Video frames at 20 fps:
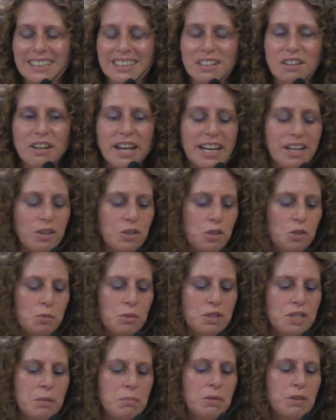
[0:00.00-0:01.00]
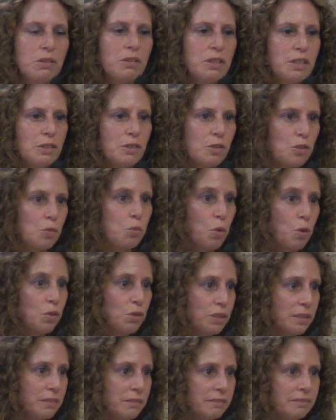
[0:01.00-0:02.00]
Her ankles were typically
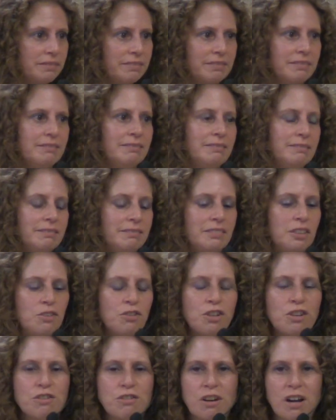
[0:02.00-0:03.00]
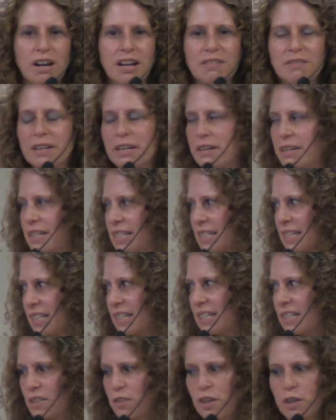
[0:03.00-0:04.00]
swollen. She'd try various
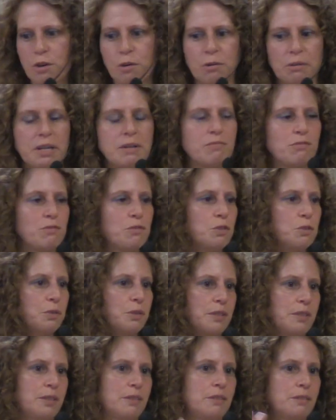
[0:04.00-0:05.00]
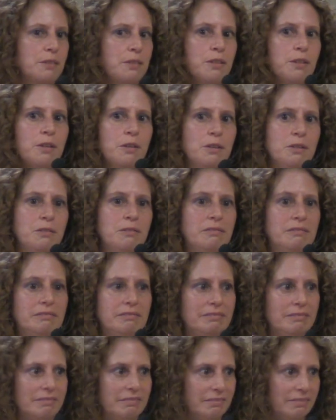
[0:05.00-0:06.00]
things like grapefruits, you know.
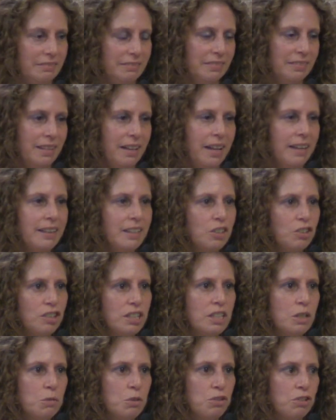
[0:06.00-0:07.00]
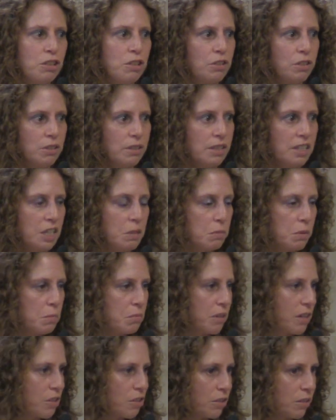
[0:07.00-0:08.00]
I think she did what she could to keep her
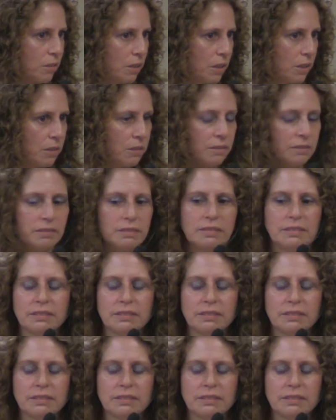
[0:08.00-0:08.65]
pressure low.